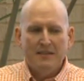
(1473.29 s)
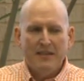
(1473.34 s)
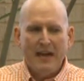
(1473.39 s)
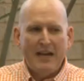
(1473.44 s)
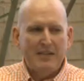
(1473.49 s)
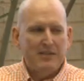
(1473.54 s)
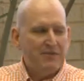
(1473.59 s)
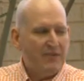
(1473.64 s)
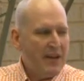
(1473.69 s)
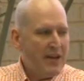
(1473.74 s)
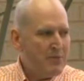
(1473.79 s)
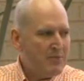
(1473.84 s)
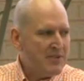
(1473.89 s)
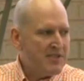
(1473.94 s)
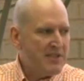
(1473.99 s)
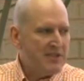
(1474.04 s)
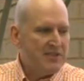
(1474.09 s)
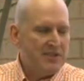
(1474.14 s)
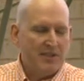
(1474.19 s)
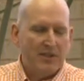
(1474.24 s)
Not as
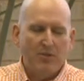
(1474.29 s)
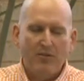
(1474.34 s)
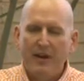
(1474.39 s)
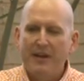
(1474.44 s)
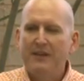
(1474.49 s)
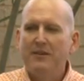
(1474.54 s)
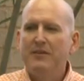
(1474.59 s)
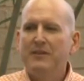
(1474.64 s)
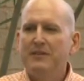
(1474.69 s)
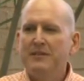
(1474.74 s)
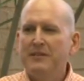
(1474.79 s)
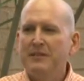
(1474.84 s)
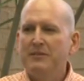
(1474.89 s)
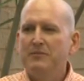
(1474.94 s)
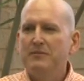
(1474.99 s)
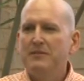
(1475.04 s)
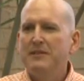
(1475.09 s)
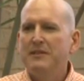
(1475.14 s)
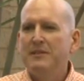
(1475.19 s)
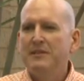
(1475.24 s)
famous as the crater
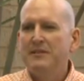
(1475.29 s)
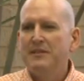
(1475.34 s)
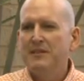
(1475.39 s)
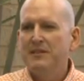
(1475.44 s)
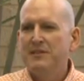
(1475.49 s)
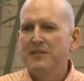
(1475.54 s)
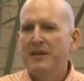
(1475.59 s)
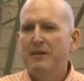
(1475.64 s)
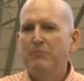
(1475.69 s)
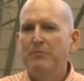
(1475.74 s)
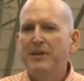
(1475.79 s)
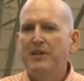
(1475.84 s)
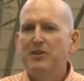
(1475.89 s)
in the St.